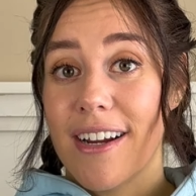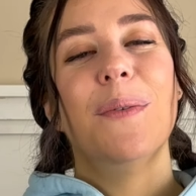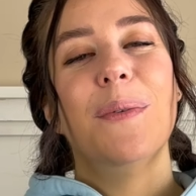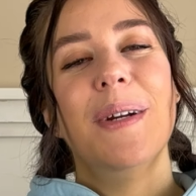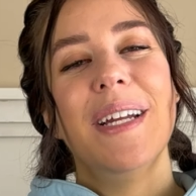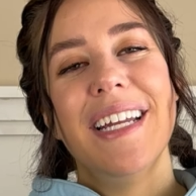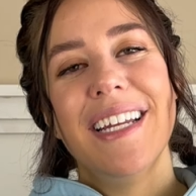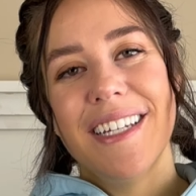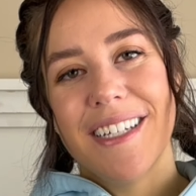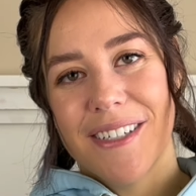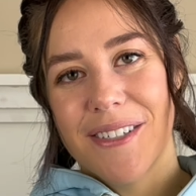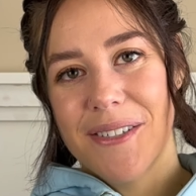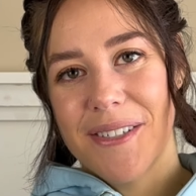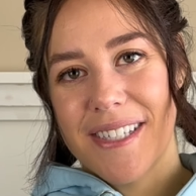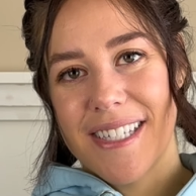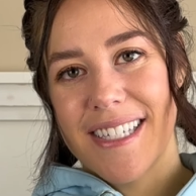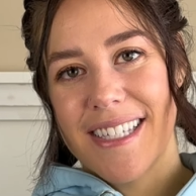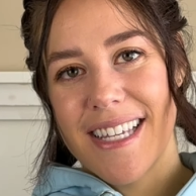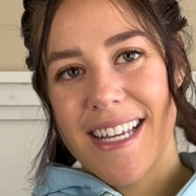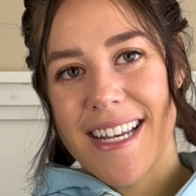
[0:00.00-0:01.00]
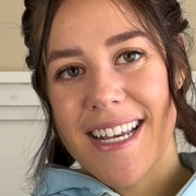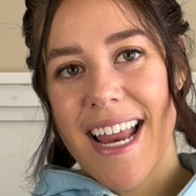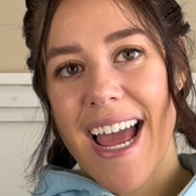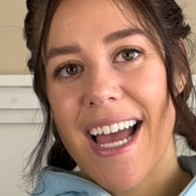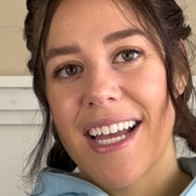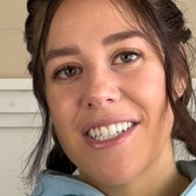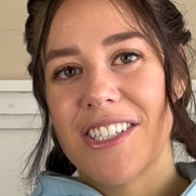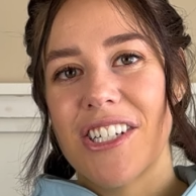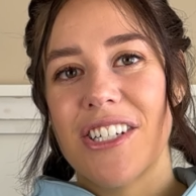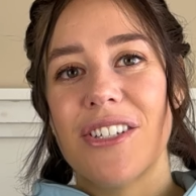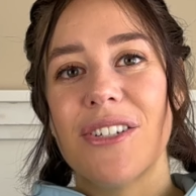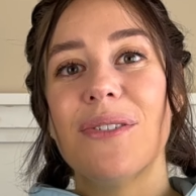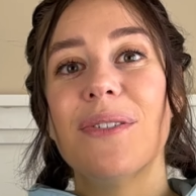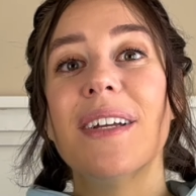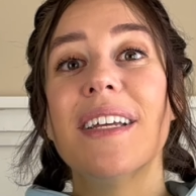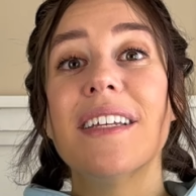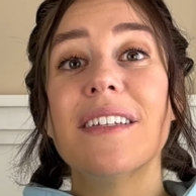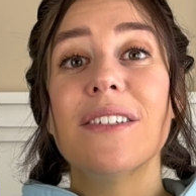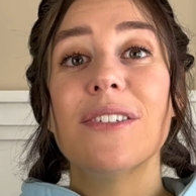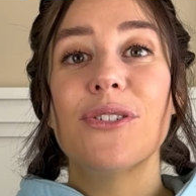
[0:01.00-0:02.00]
We use this analogy to
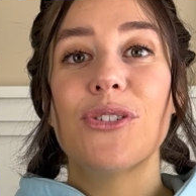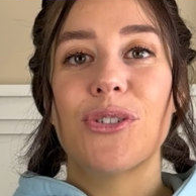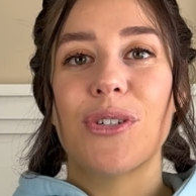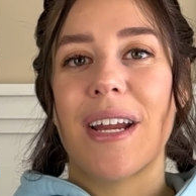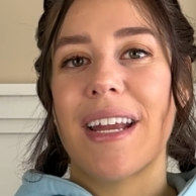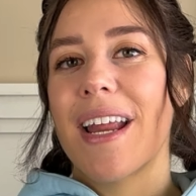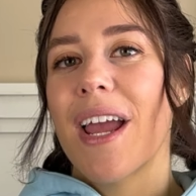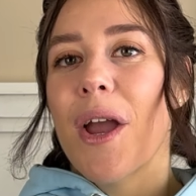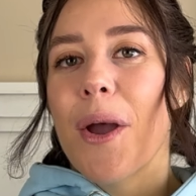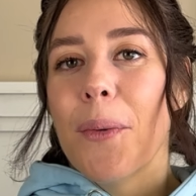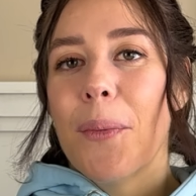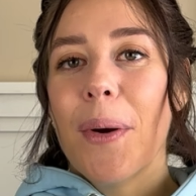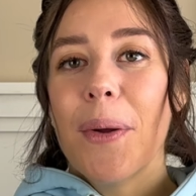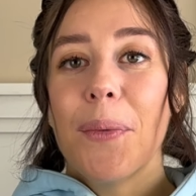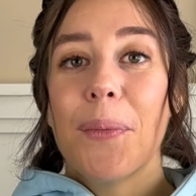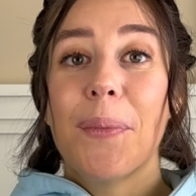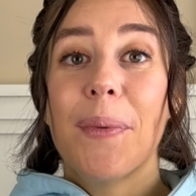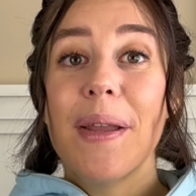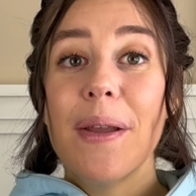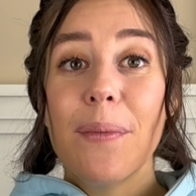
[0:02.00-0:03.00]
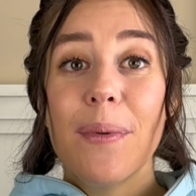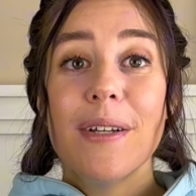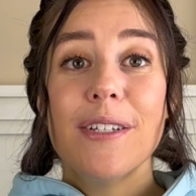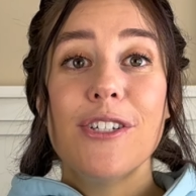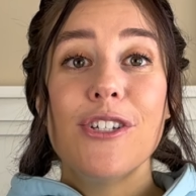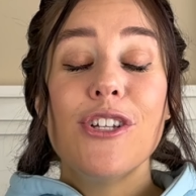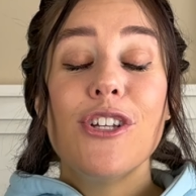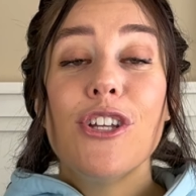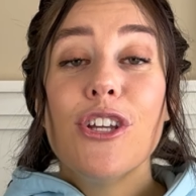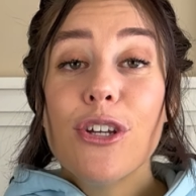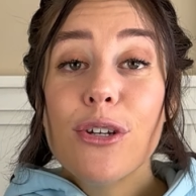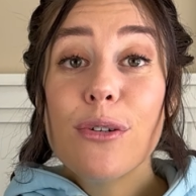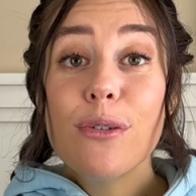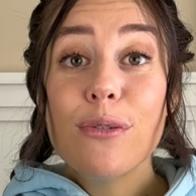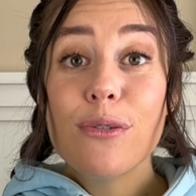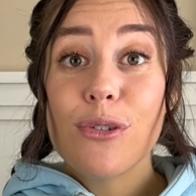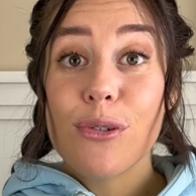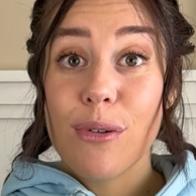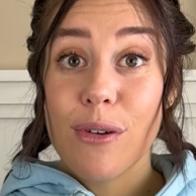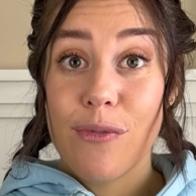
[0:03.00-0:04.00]
illustrate what we want
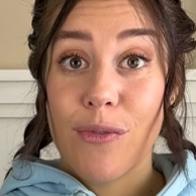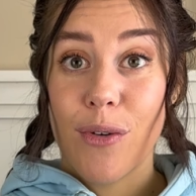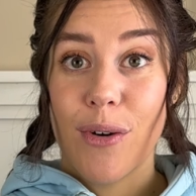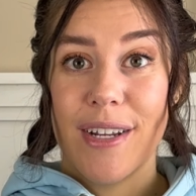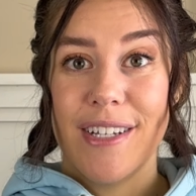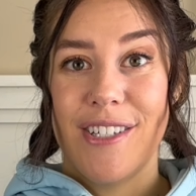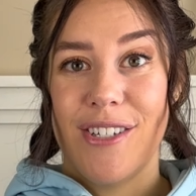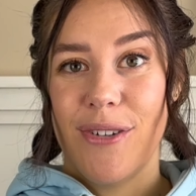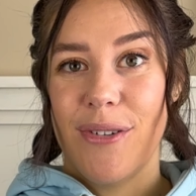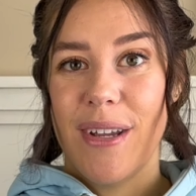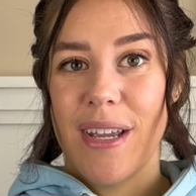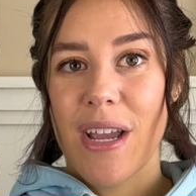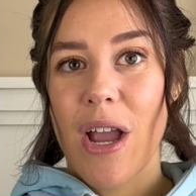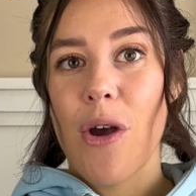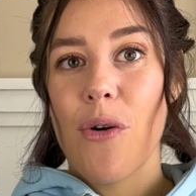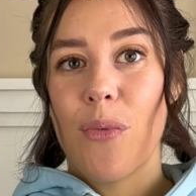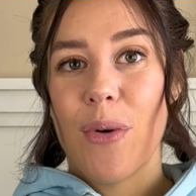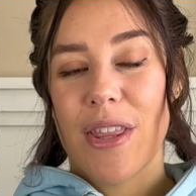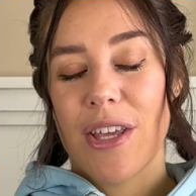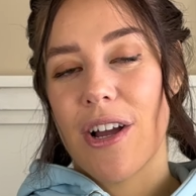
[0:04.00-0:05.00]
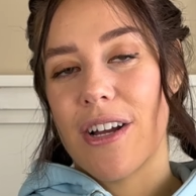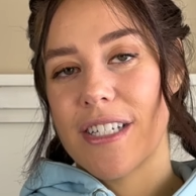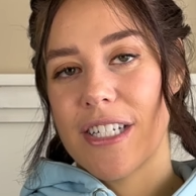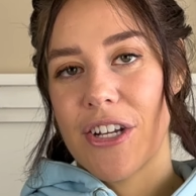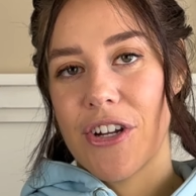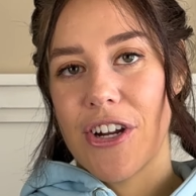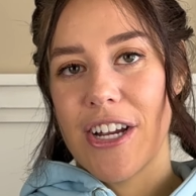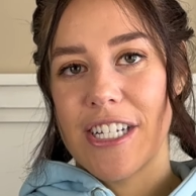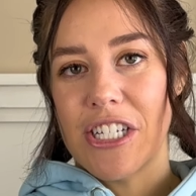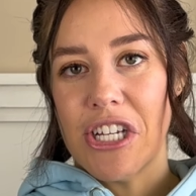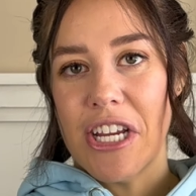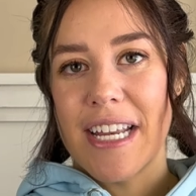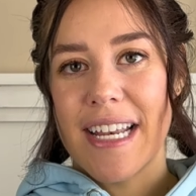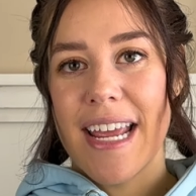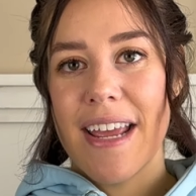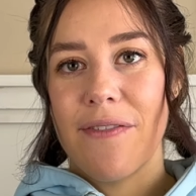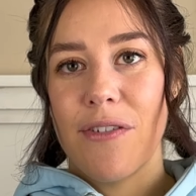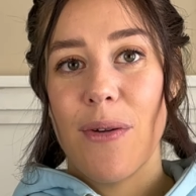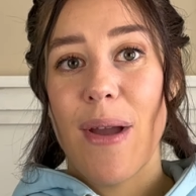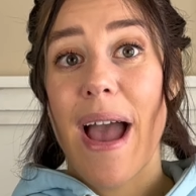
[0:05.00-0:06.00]
you to avoid doing with content creation
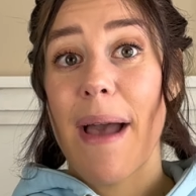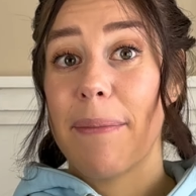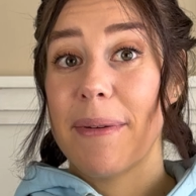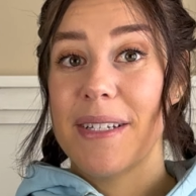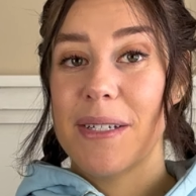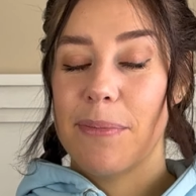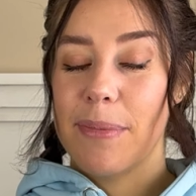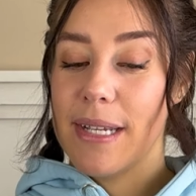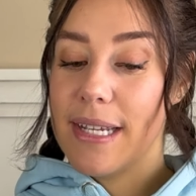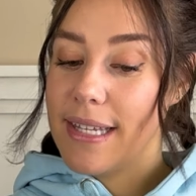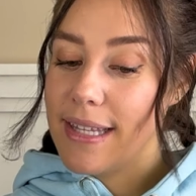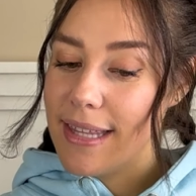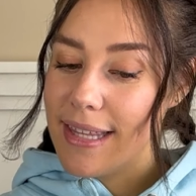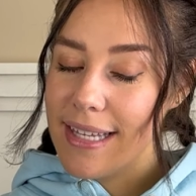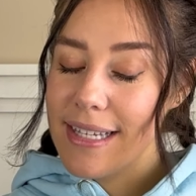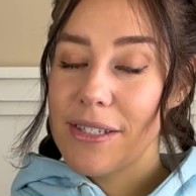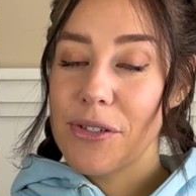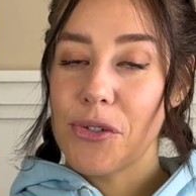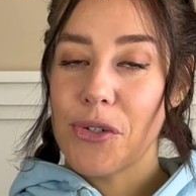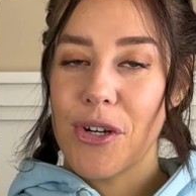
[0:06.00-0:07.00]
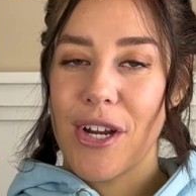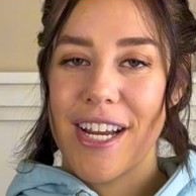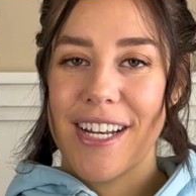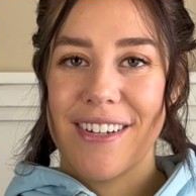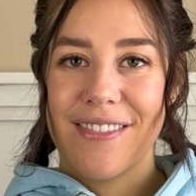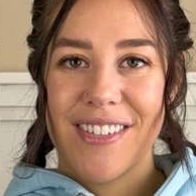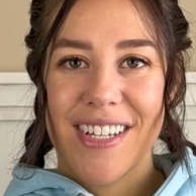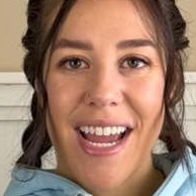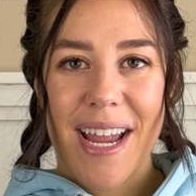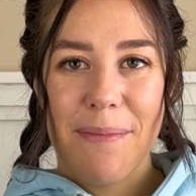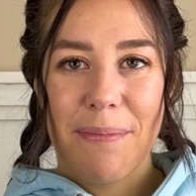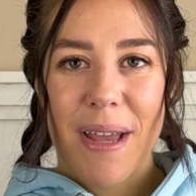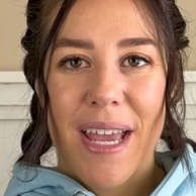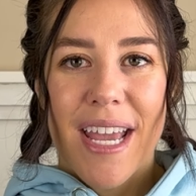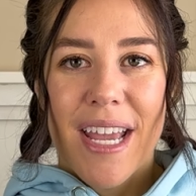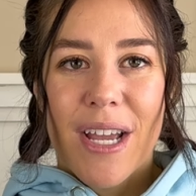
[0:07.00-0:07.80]
if you happen to be this creative type.